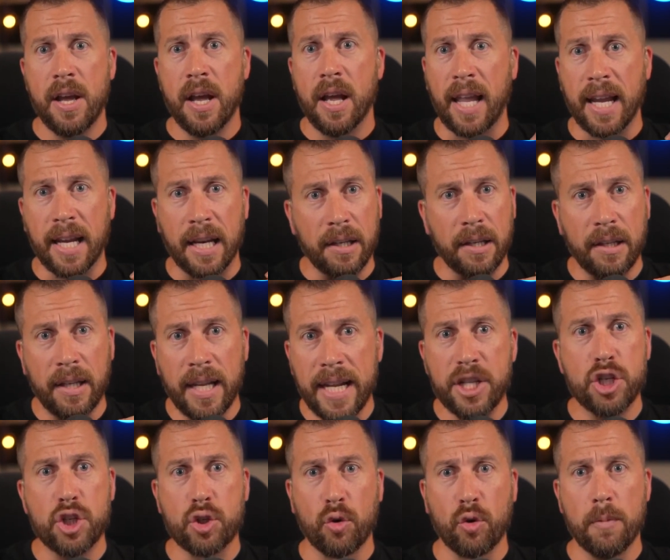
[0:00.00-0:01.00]

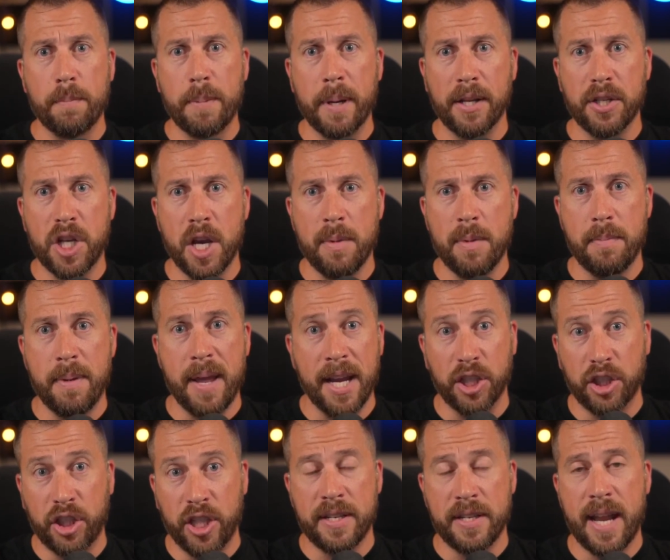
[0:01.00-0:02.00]
least scrupulous human being.
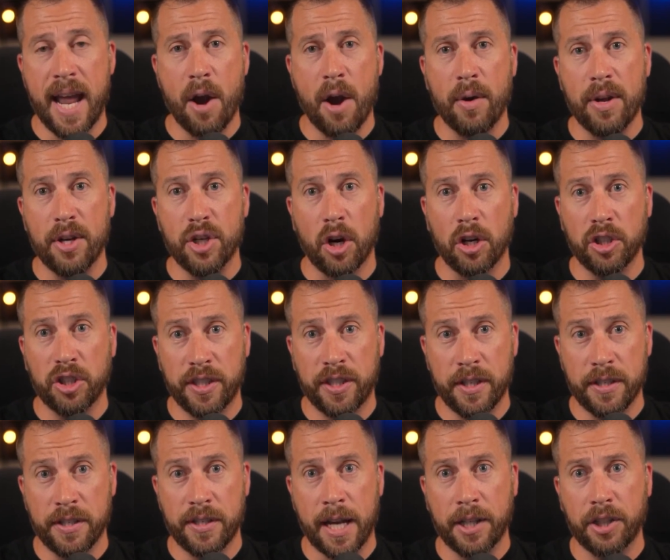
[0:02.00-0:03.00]
She is now in charge. She's a
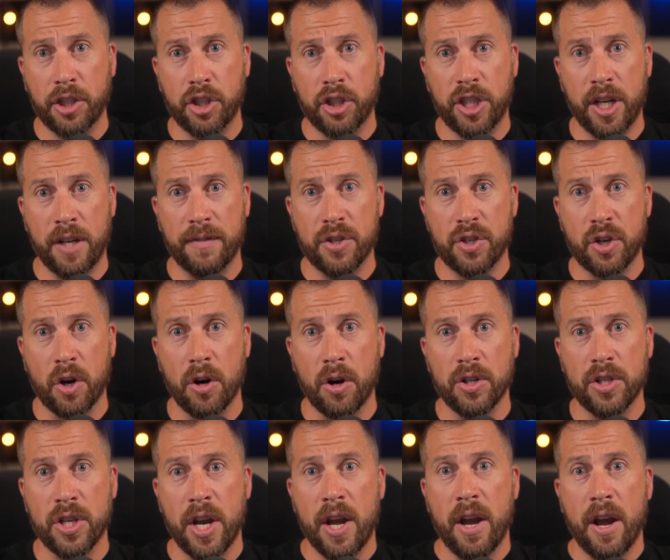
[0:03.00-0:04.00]
section chief in
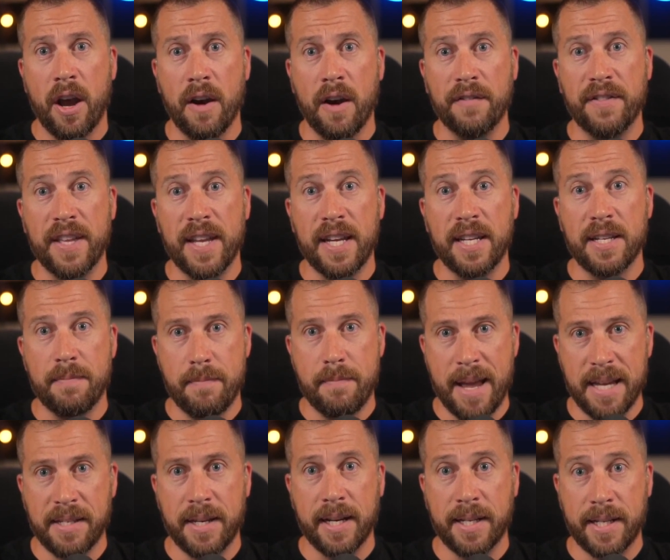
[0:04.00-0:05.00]
charge of the
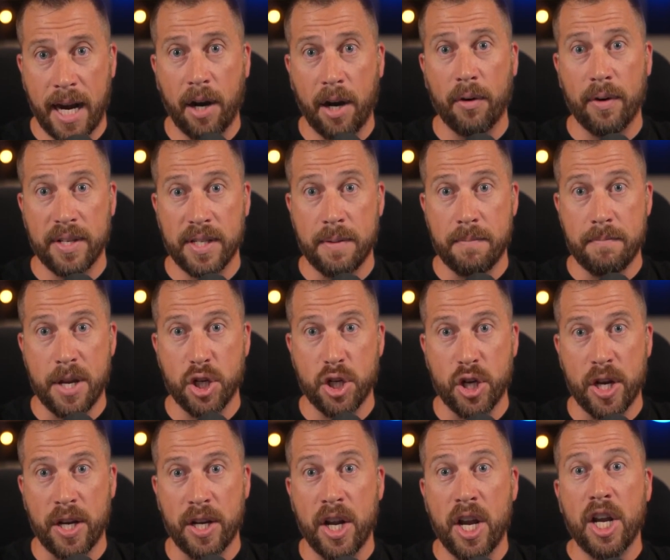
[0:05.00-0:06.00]
domestic terrorism
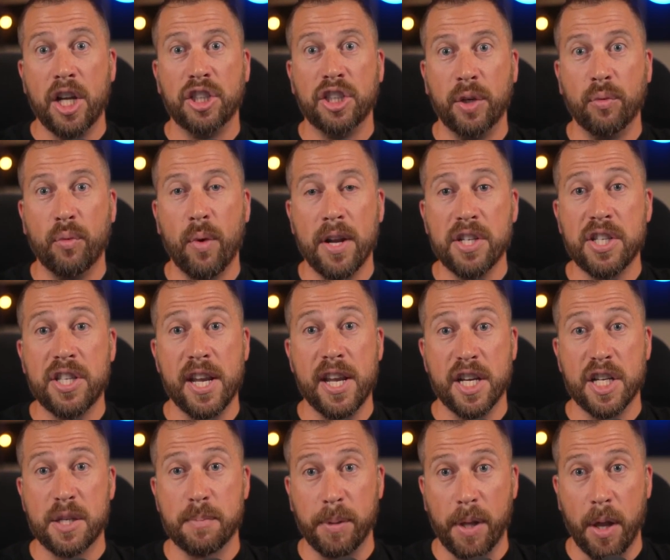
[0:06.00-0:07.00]
mission. She runs the
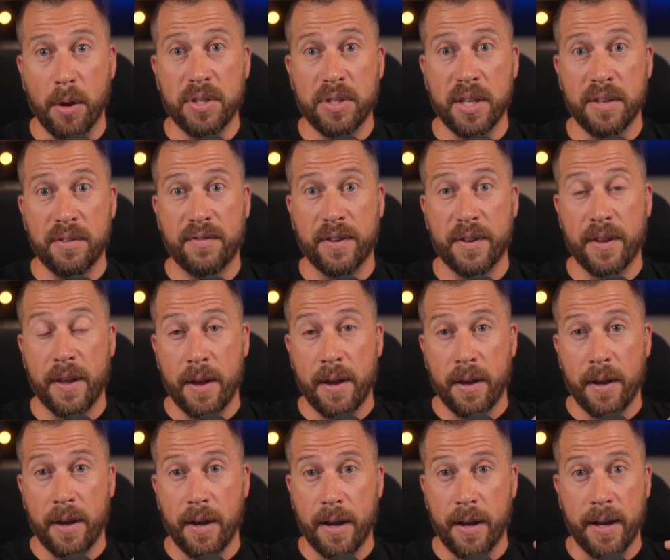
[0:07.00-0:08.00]
explosive
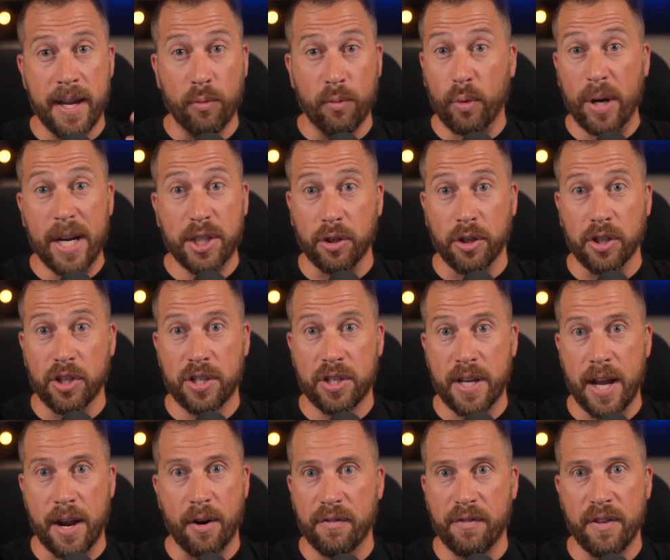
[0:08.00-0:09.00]
research
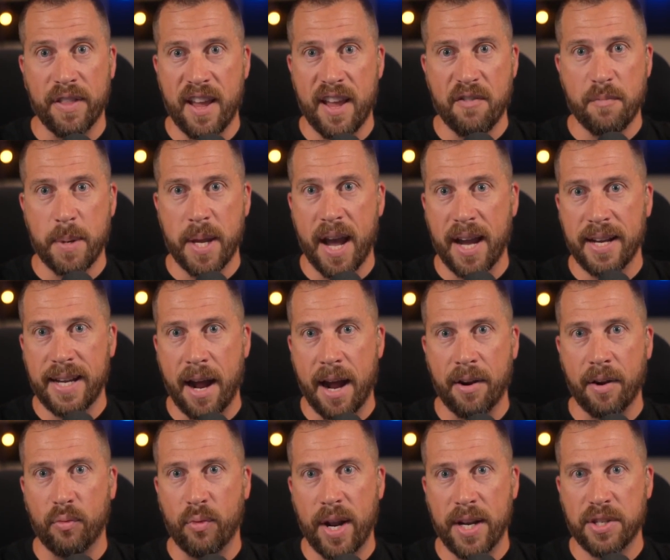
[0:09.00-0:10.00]
center for the FBI down
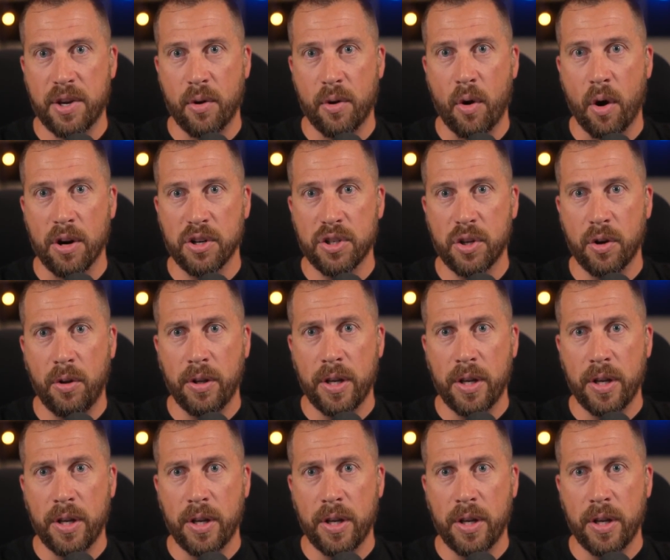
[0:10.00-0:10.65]
at Redstone Arsenal.